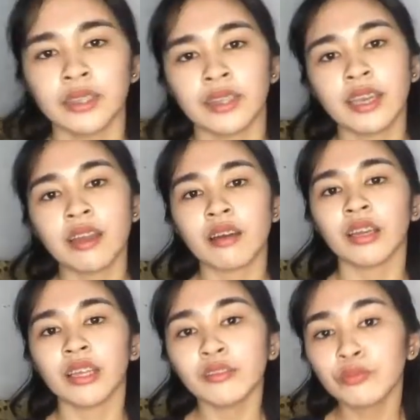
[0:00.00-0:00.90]
They
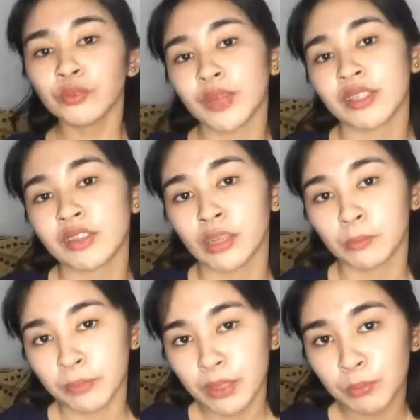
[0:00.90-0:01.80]
are
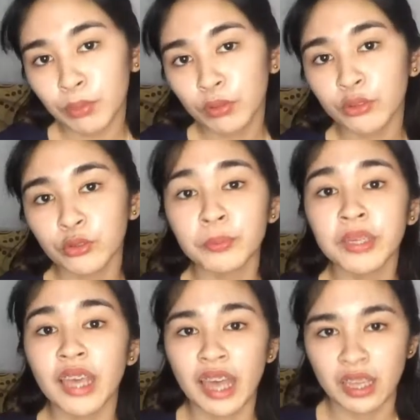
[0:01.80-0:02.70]
influencing people to
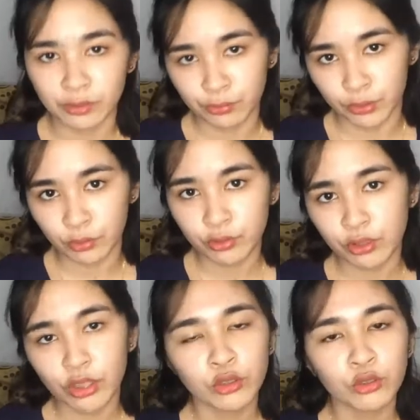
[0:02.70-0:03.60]
be
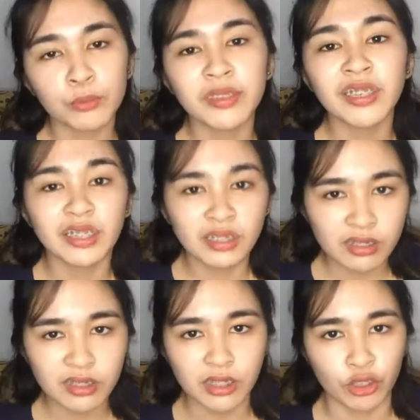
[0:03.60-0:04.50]
envious, to be
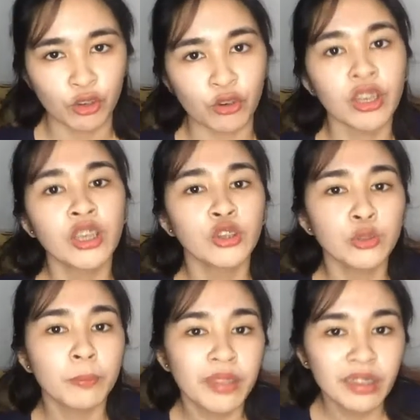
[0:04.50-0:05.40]
insecure,
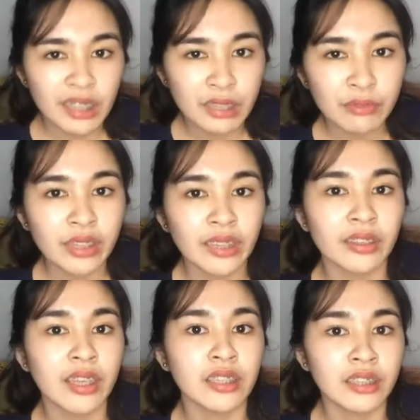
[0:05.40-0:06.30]
to believe
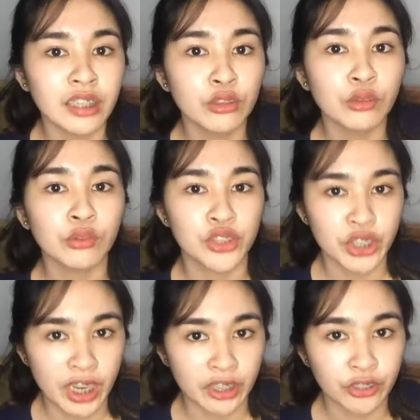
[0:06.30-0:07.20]
that they need to
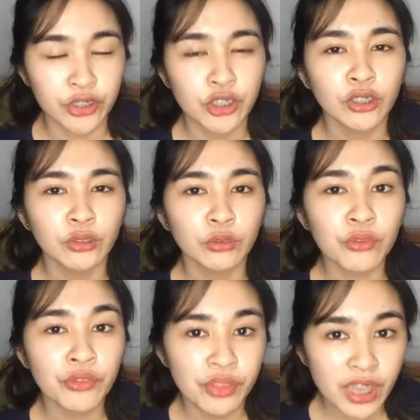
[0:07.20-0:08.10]
change,
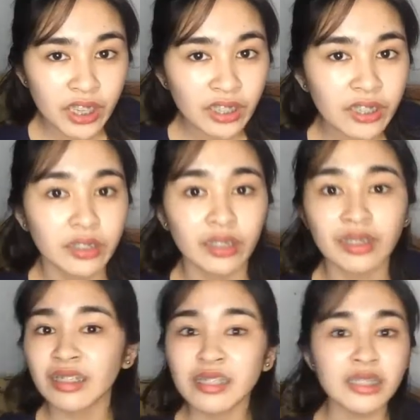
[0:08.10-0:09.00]
to think
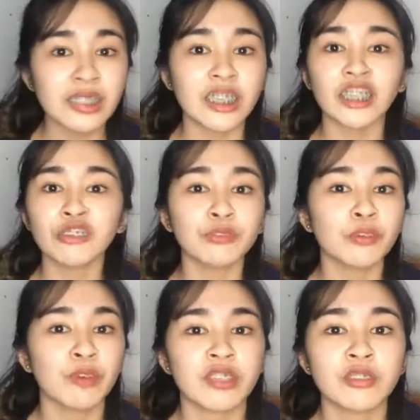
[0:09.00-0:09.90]
that these
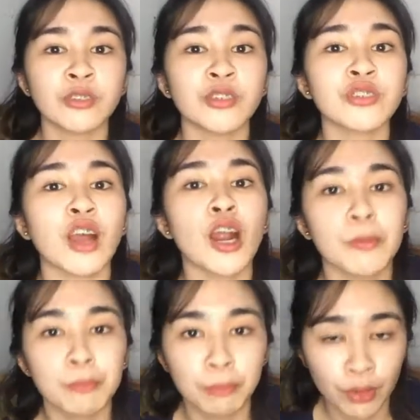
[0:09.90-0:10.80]
influencers
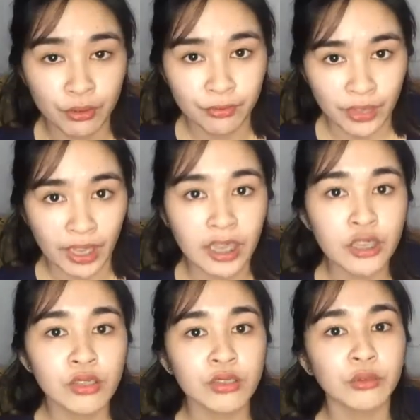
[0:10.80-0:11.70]
are perfect,
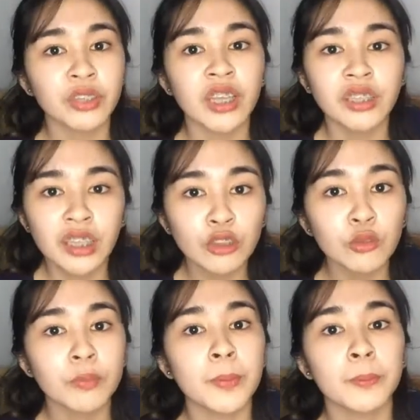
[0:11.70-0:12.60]
so they
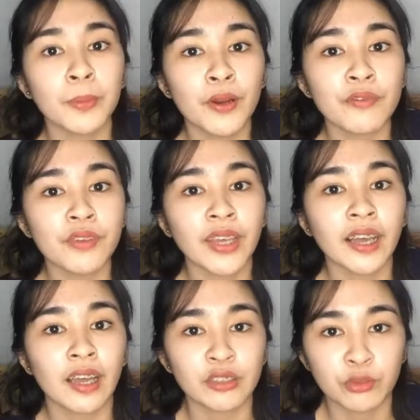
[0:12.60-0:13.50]
need to be
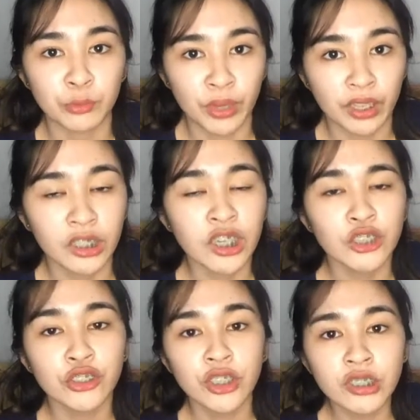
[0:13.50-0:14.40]
perfect as well,
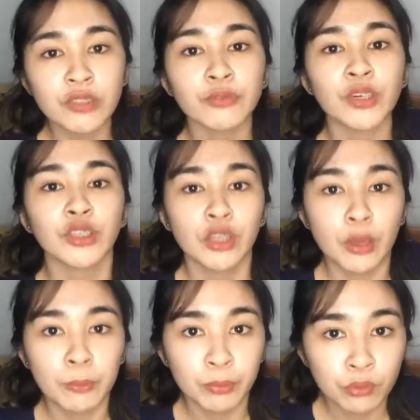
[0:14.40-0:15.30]
just for
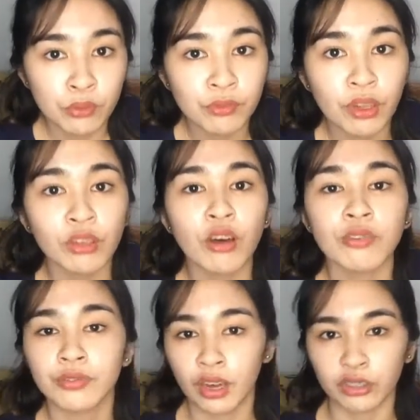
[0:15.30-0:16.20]
the approval
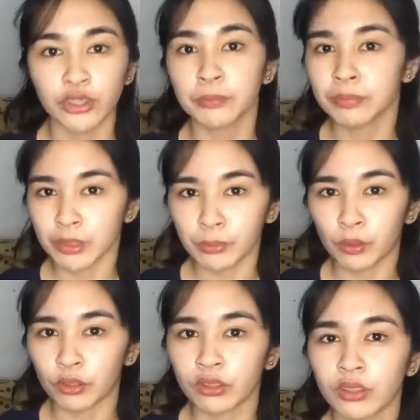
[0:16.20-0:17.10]
of other people.
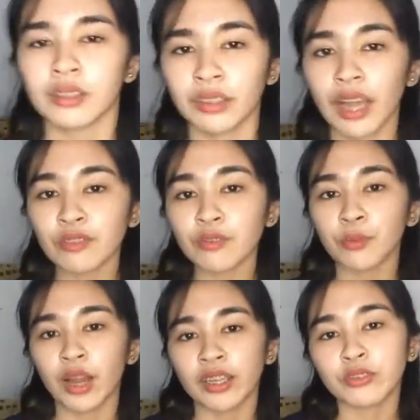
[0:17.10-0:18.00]
That's
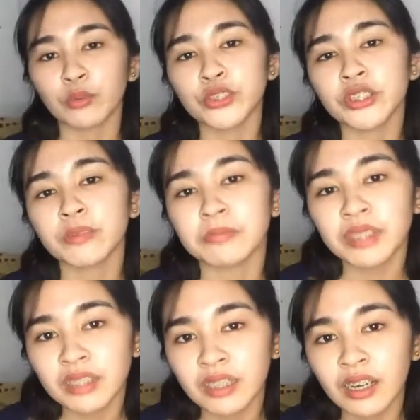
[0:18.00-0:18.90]
why social
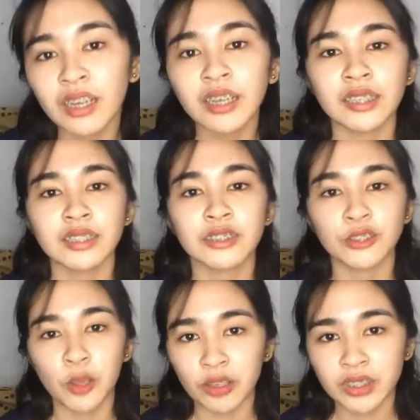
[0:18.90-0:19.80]
media
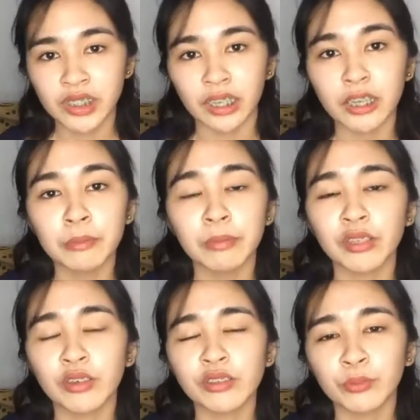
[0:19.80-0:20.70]
is toxic,
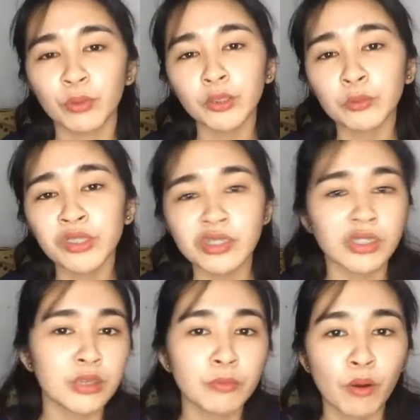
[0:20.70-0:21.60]
because what we
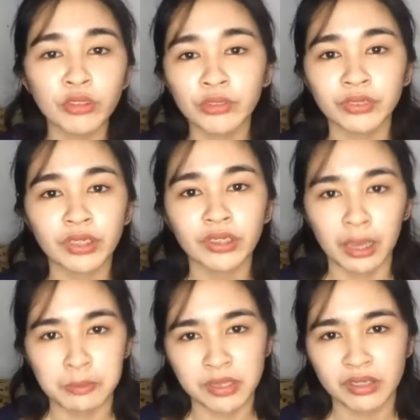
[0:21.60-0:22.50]
see most of the
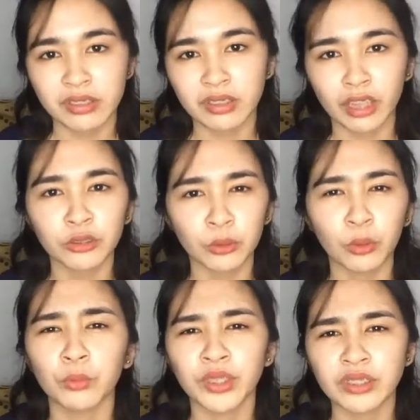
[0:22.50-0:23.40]
time is not
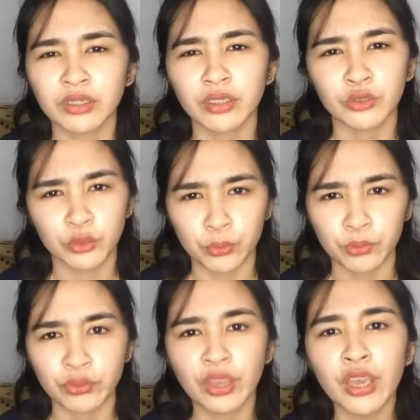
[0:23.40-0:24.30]
always the
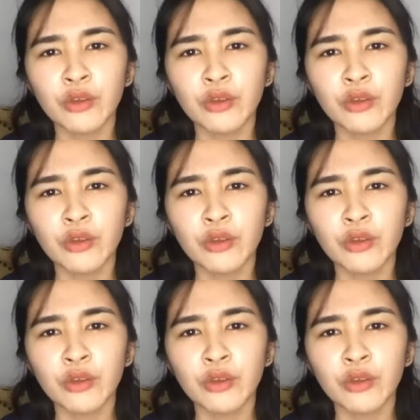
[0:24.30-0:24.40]
truth.